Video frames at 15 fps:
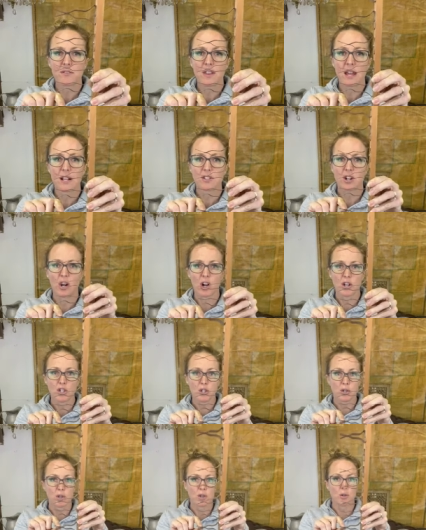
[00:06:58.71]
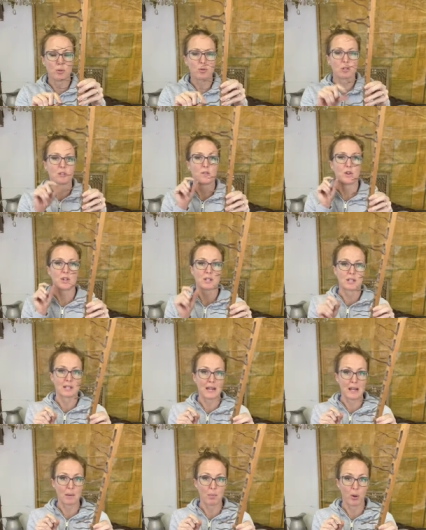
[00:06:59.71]
things are also used for
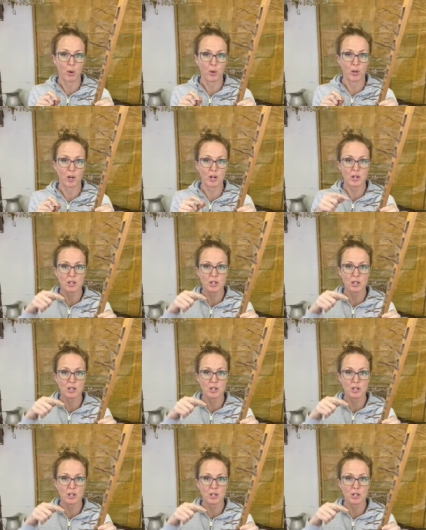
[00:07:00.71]
stamp holders.